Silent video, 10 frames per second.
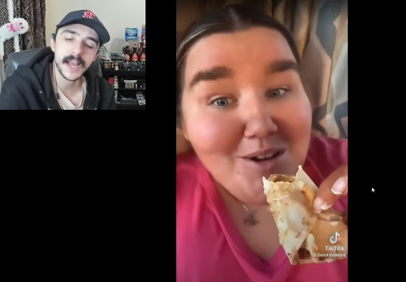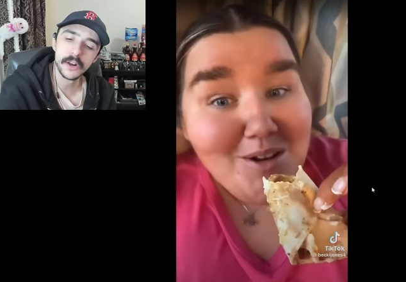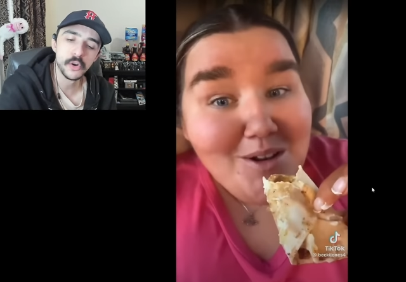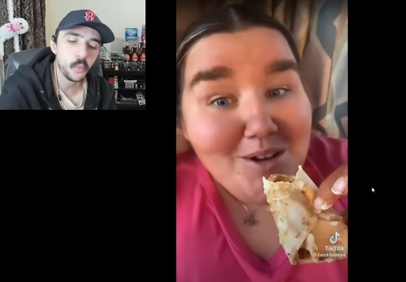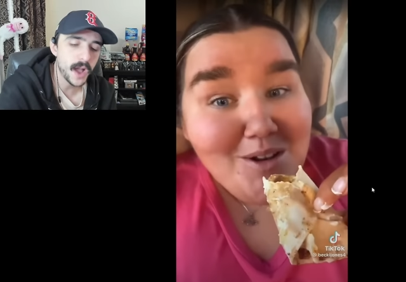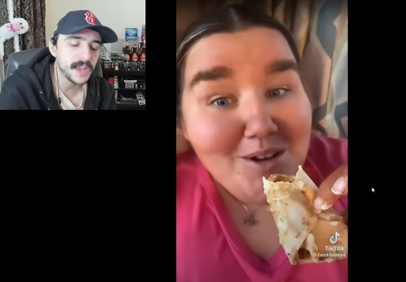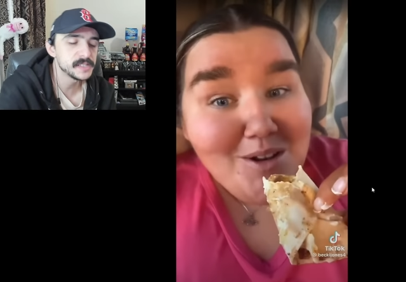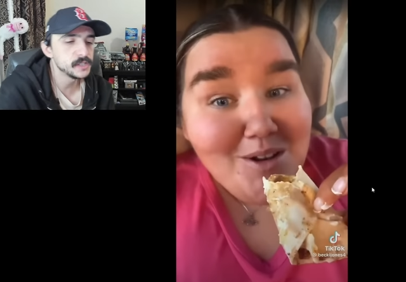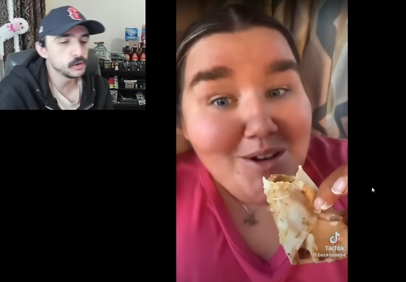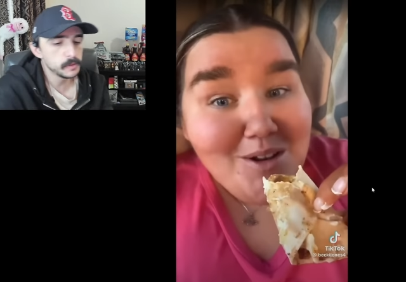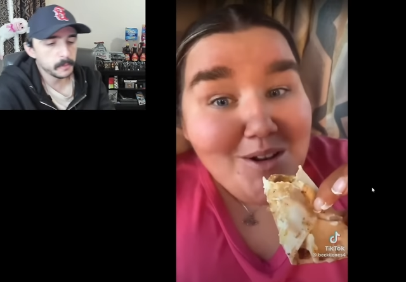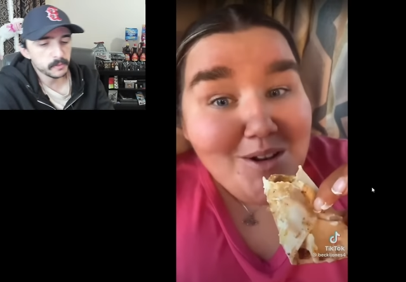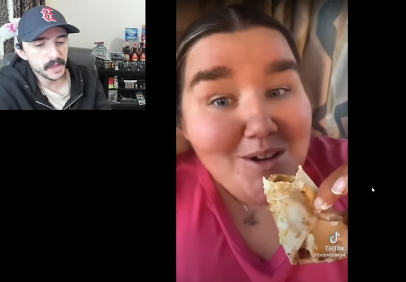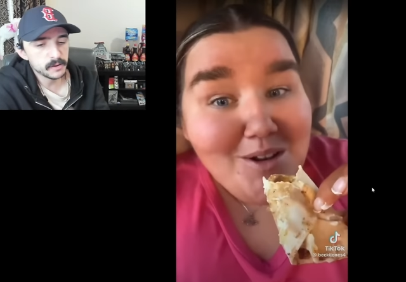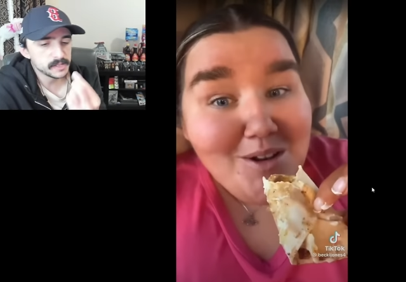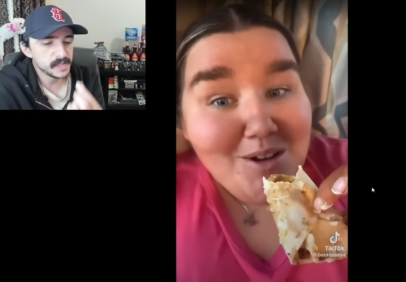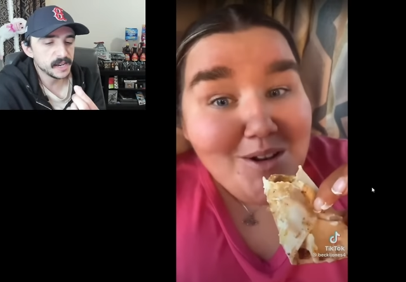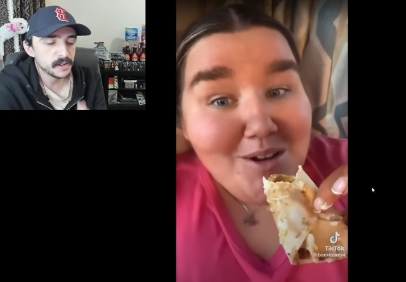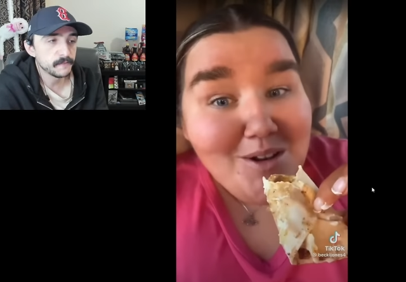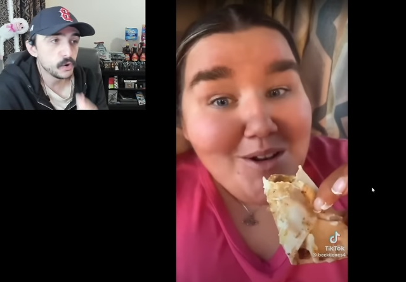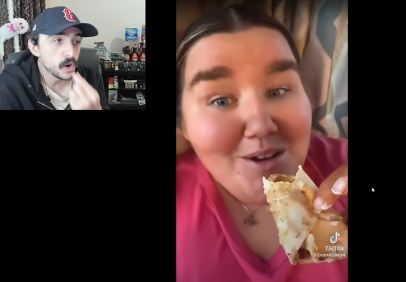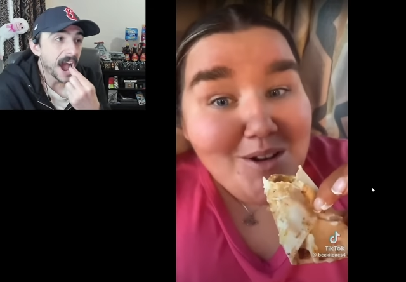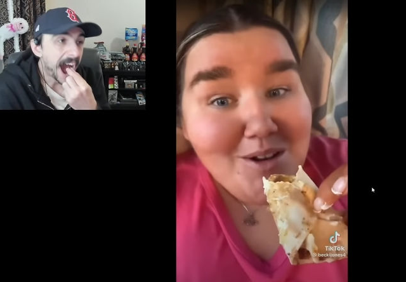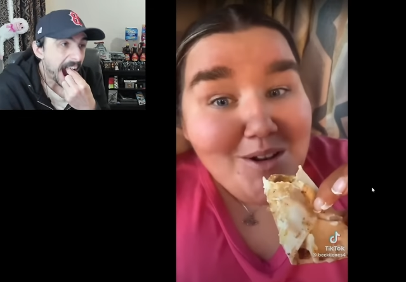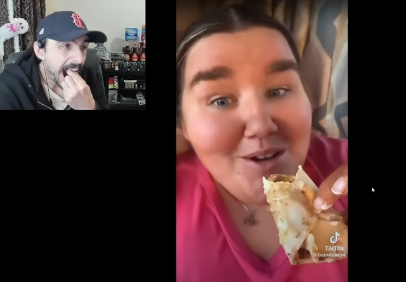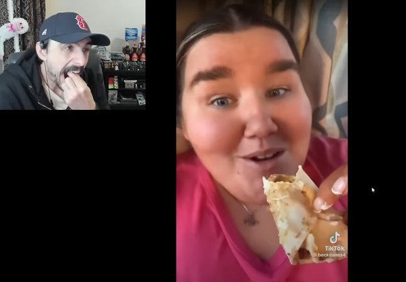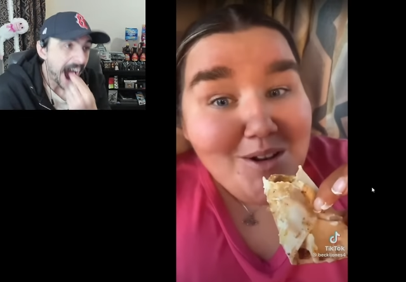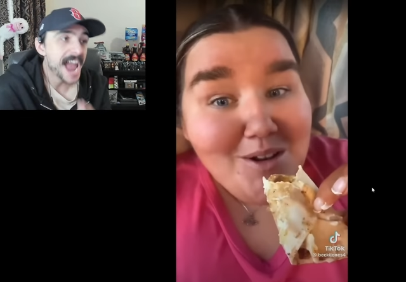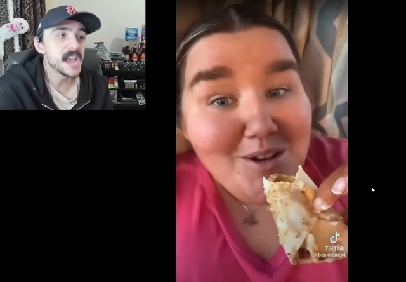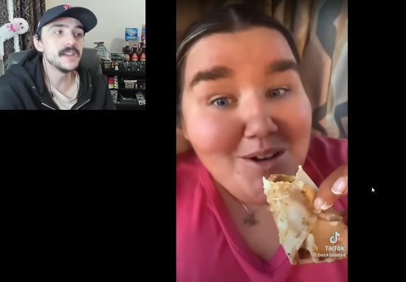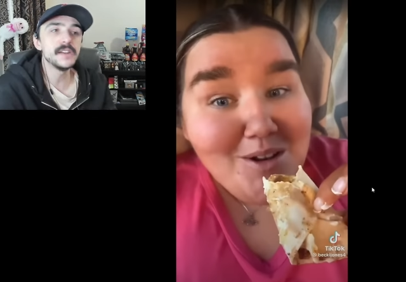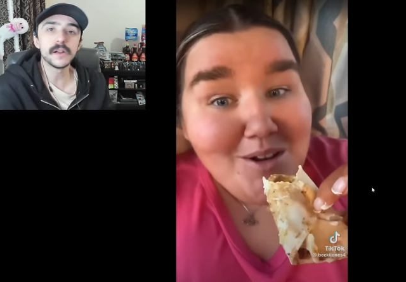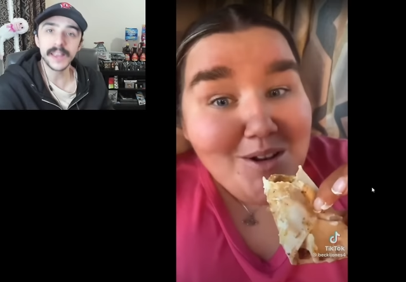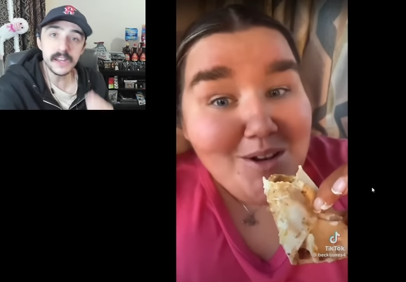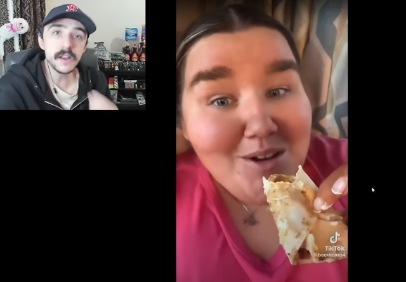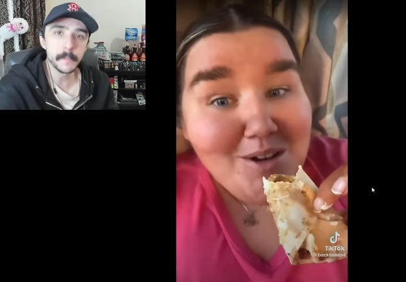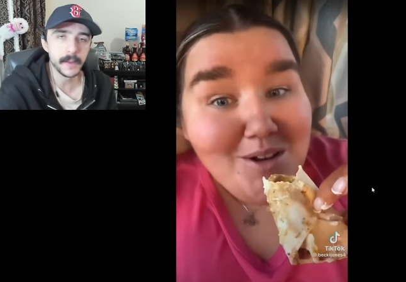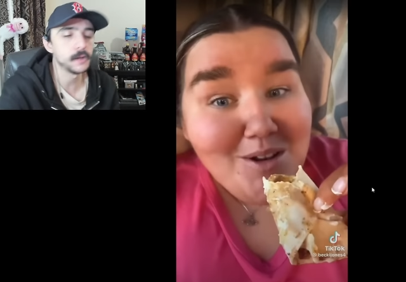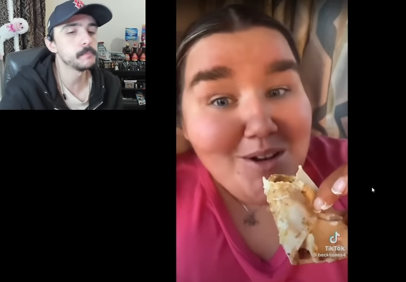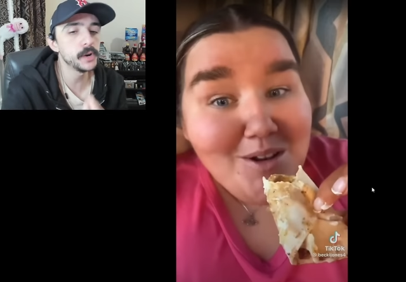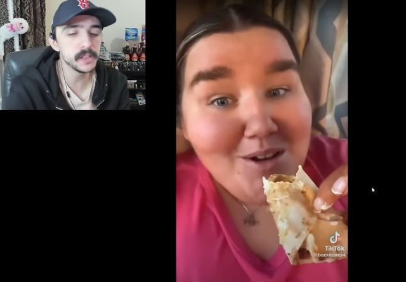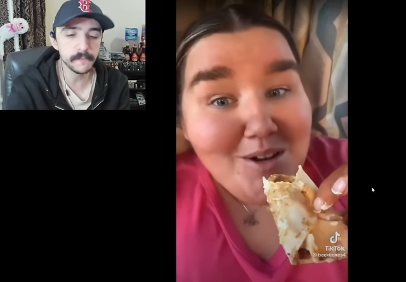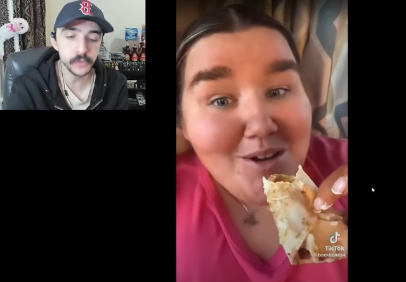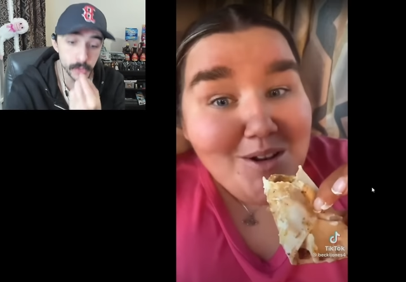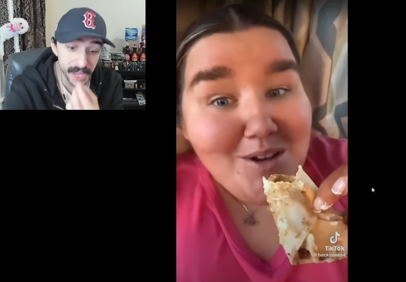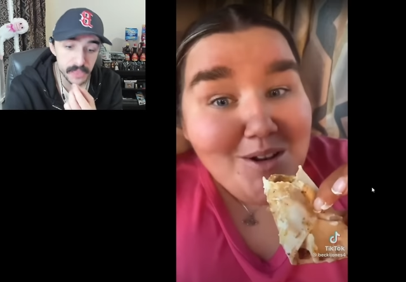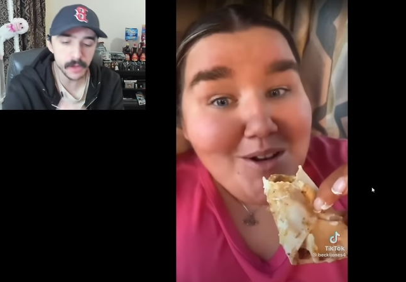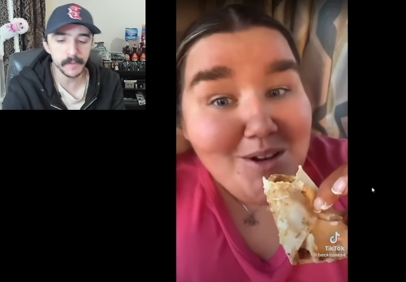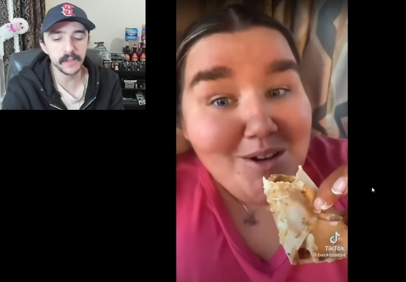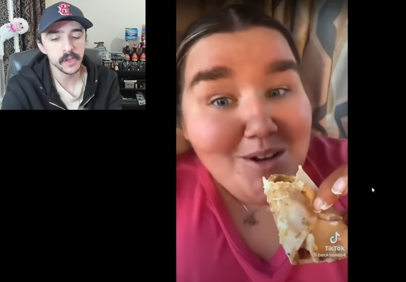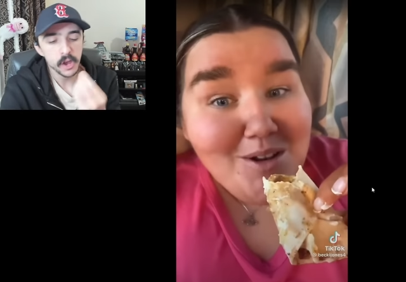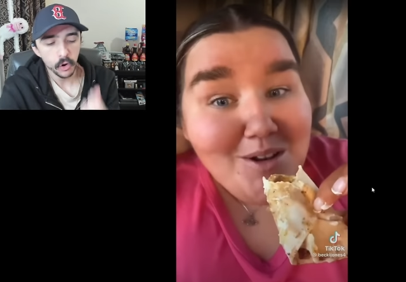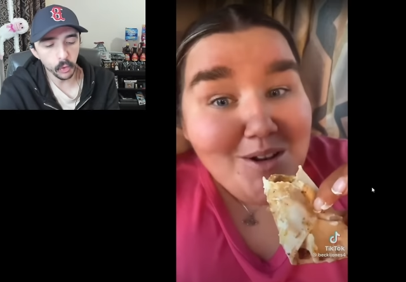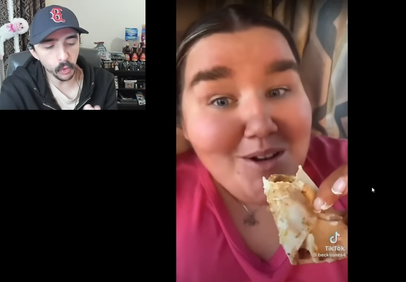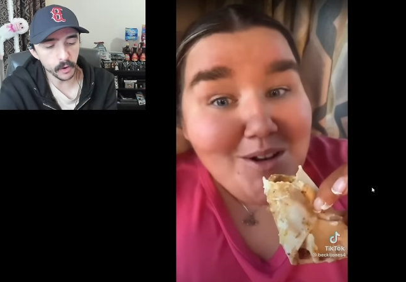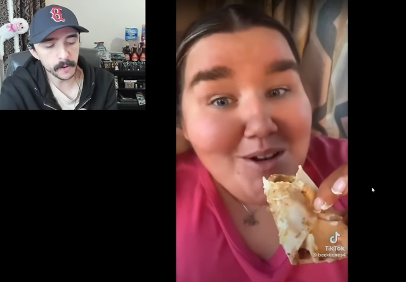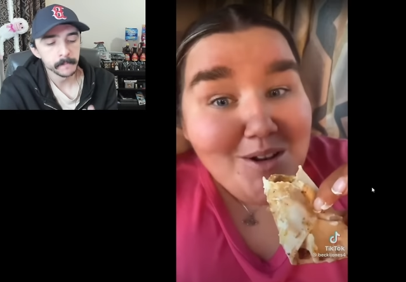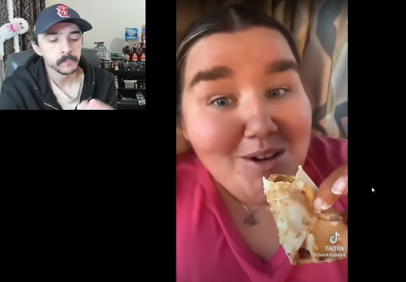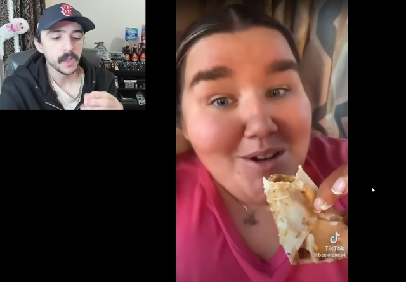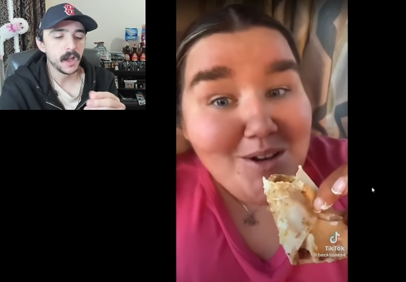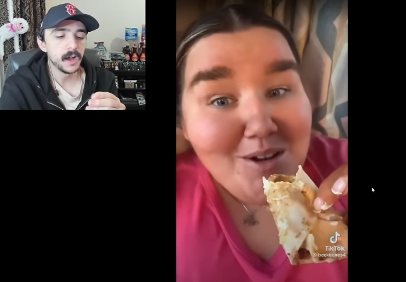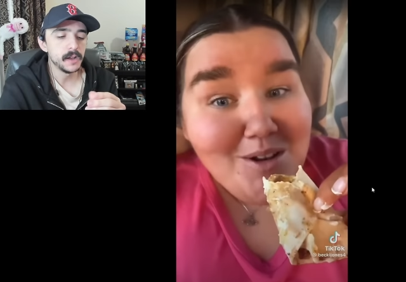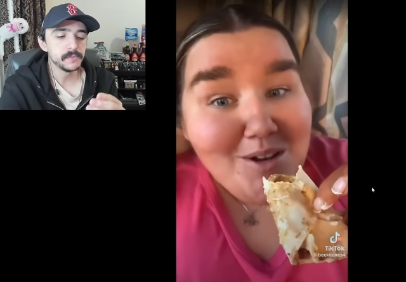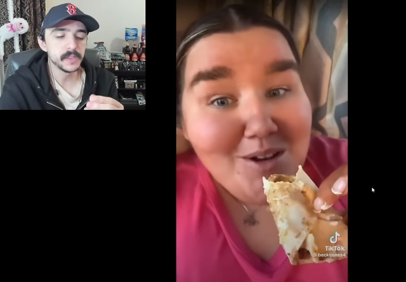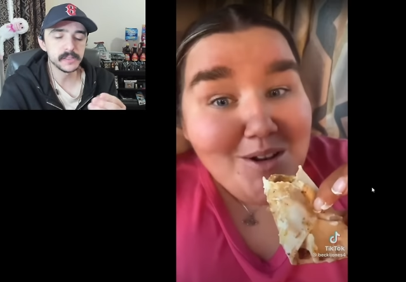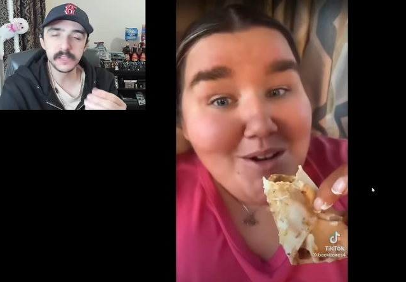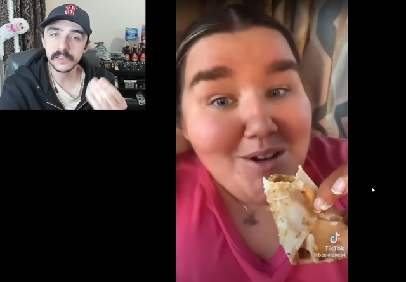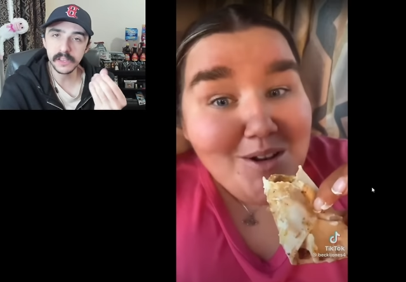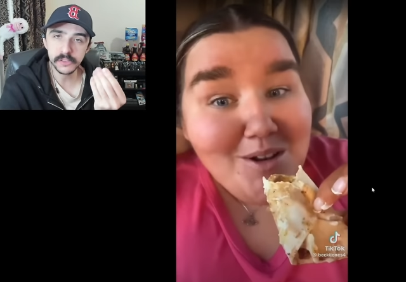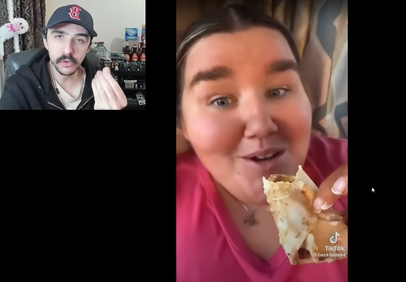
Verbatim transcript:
Speaker 1: I don't know why I see so many people nowadays taking their food in their in their mouth, putting the food in their mouth, or uh, the, the, the, they'll